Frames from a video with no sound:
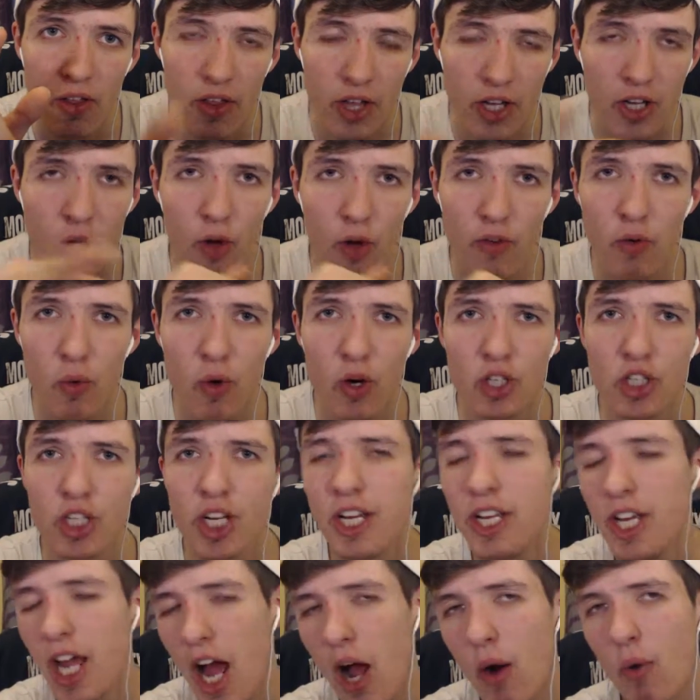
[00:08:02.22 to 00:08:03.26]
thank you all for
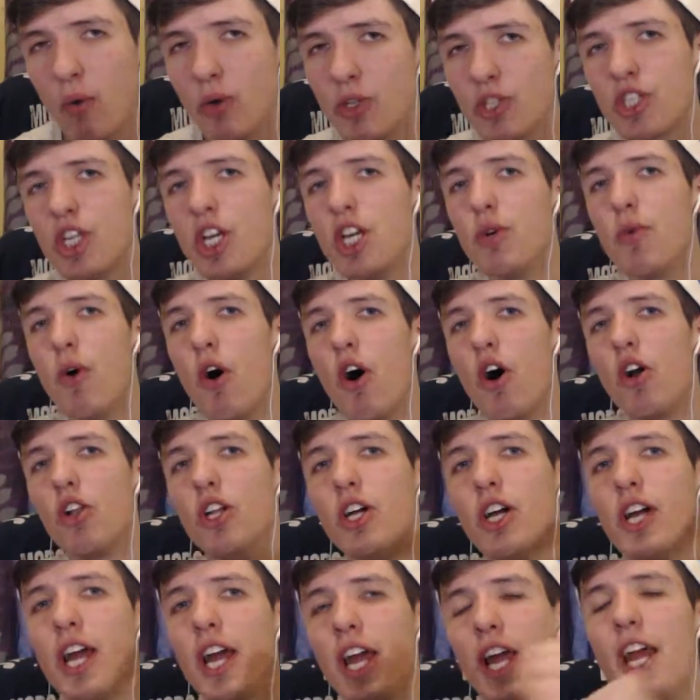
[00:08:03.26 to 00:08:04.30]
watching, and we'll see you
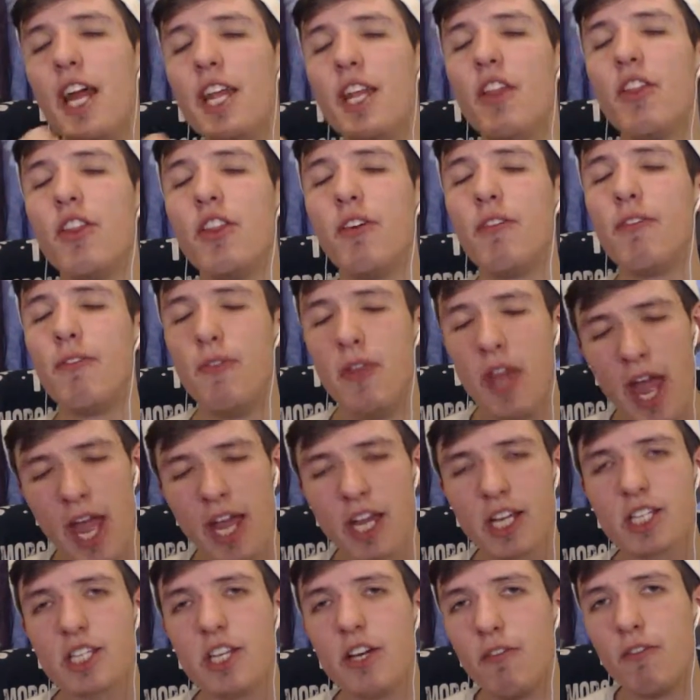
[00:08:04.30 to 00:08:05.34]
all in the
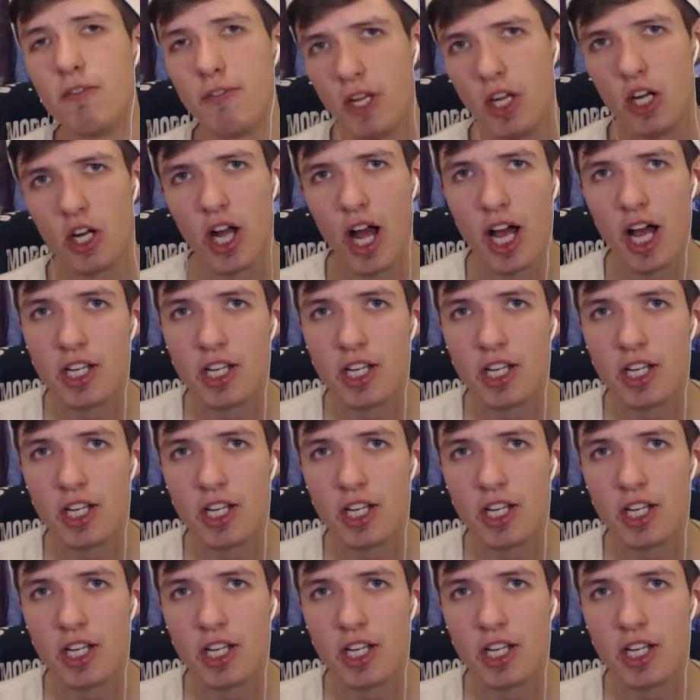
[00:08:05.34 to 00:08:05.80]
next video,